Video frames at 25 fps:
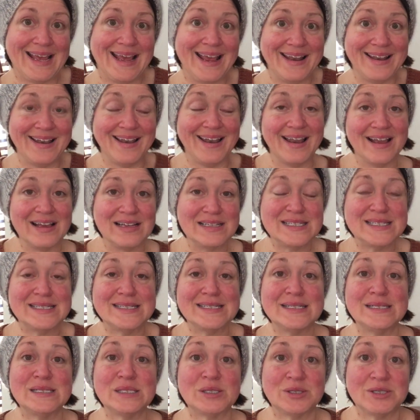And
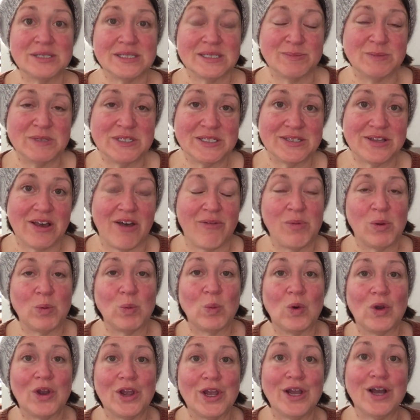since Christmas, I've been
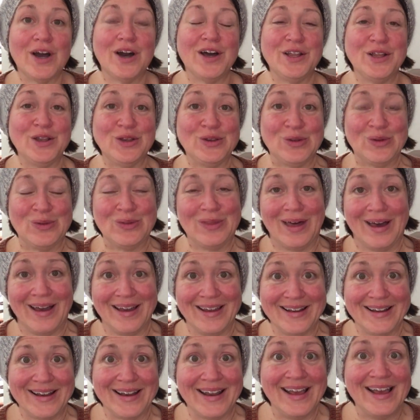working on a new
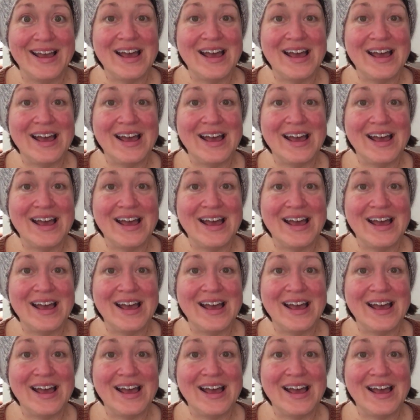line.